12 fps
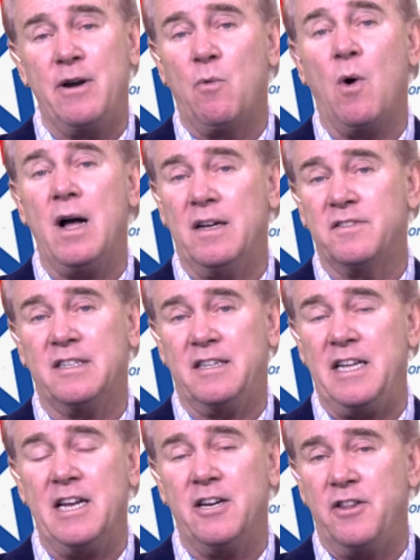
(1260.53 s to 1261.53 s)
he was at
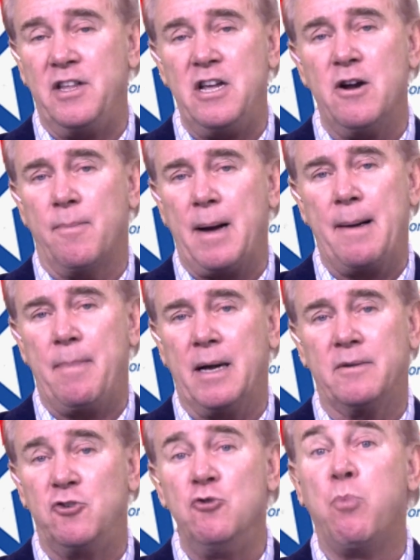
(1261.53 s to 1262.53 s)
the end of the year by
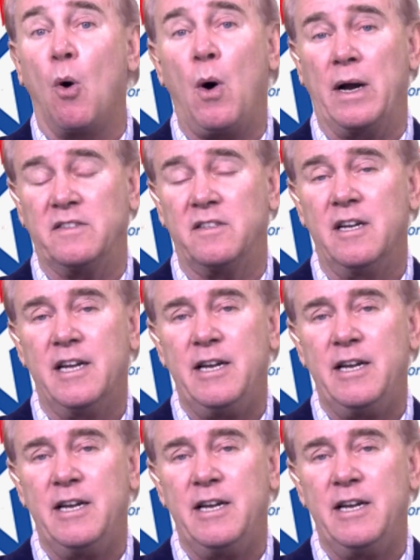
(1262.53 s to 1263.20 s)
about 2 points.